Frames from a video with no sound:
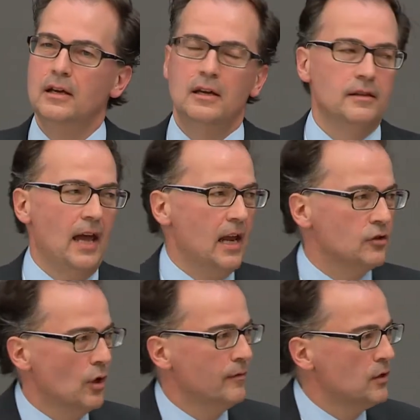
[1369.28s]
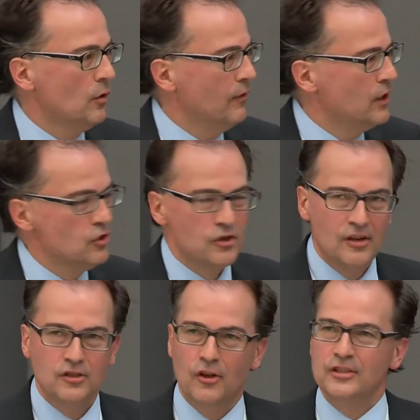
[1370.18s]
The Hague Service Convention
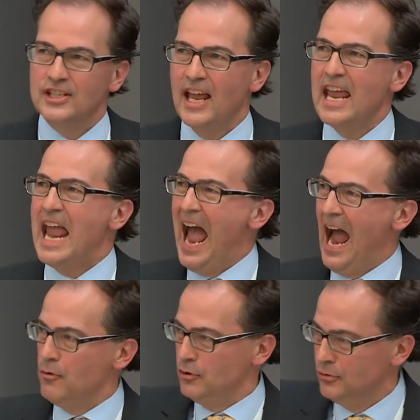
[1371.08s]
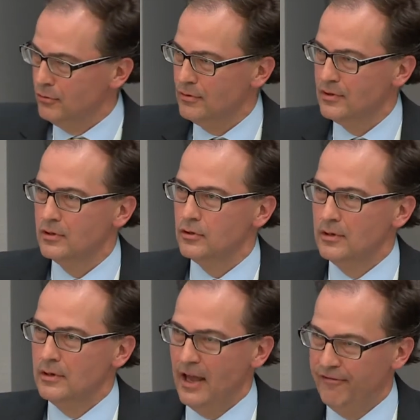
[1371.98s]
does not say how to
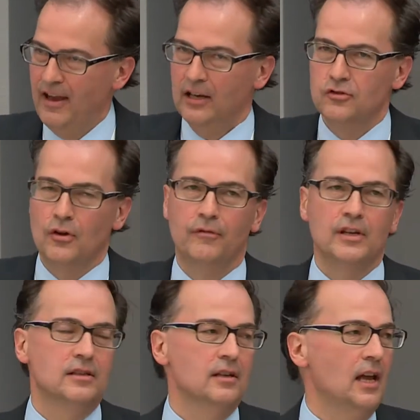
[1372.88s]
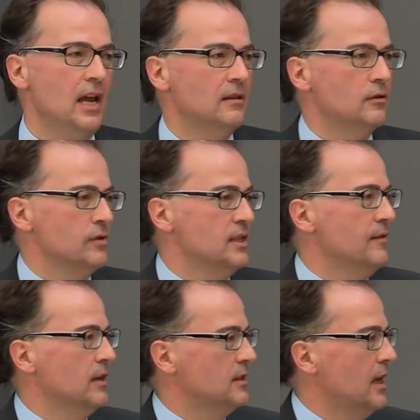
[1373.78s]
effect service in the
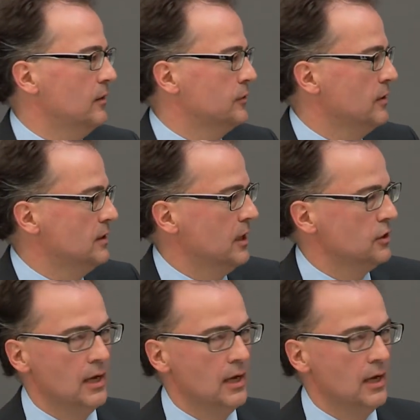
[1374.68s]
receiving state of jurisdiction.